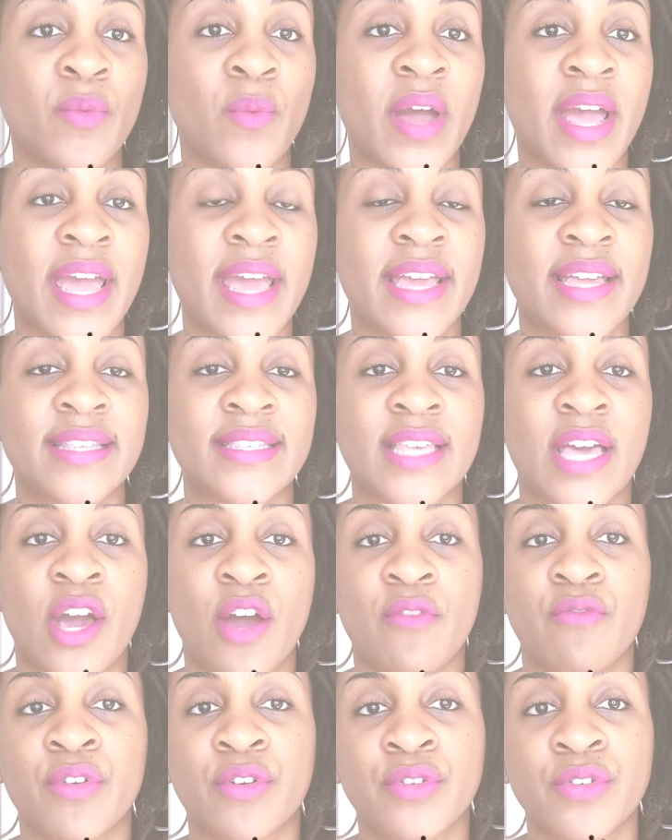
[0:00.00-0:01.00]
ways
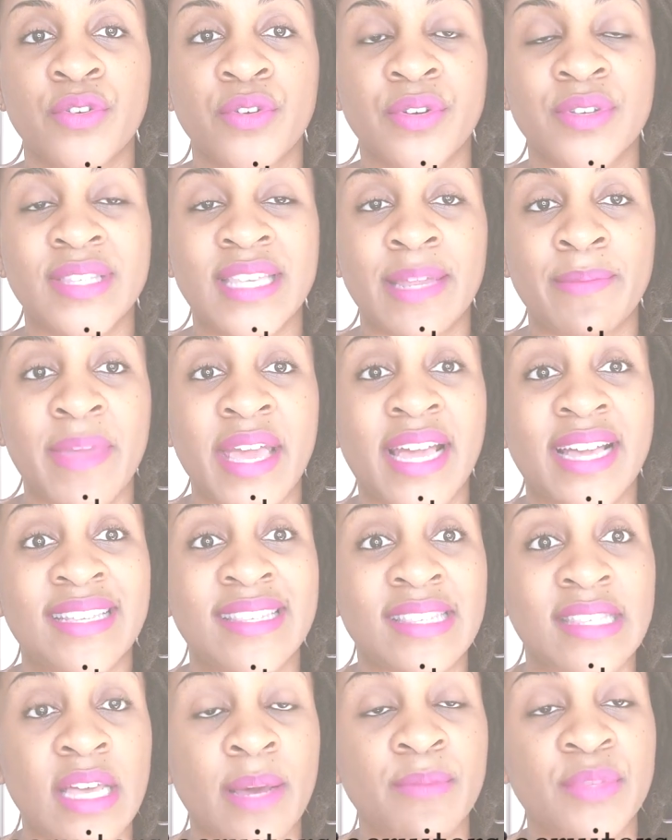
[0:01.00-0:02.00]
recruiters can make
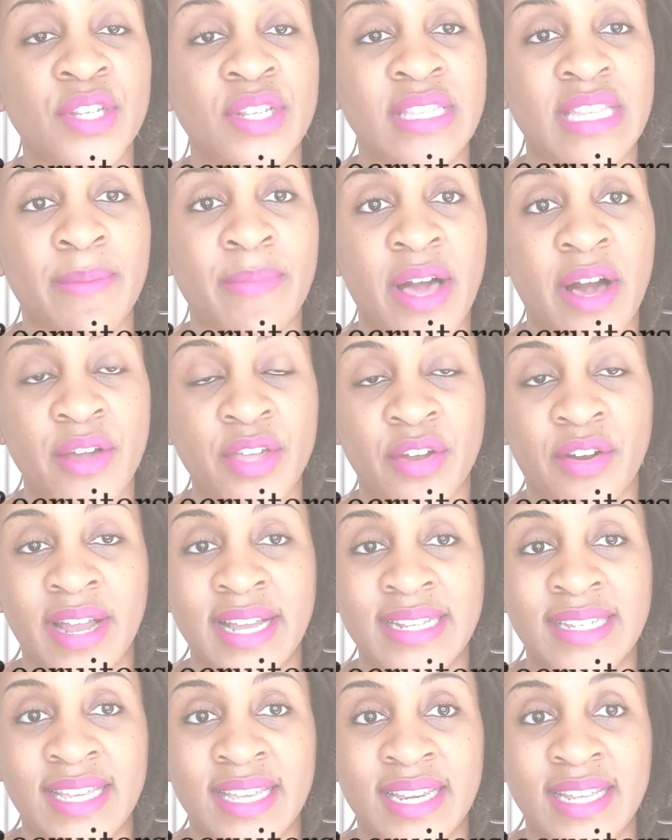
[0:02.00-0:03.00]
assumptions about your
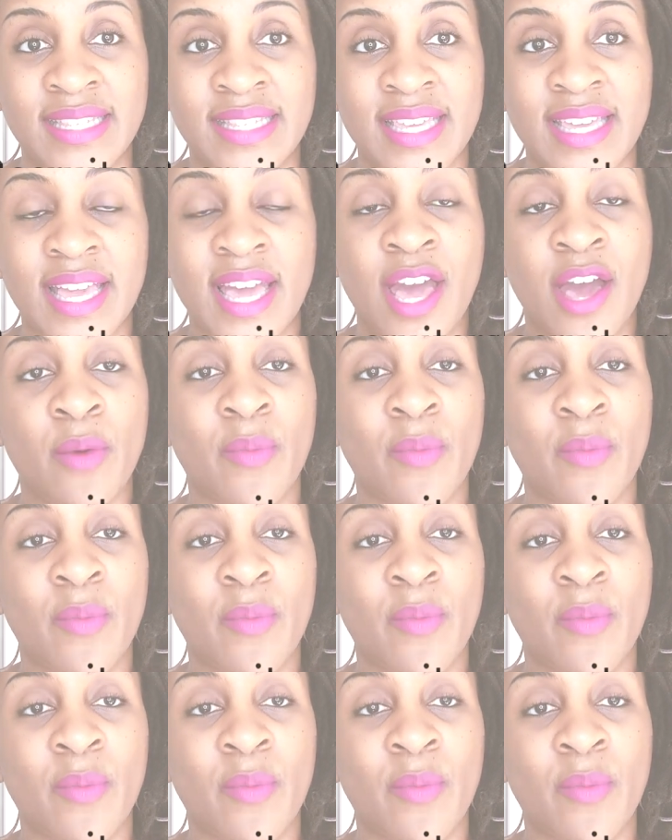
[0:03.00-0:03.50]
identity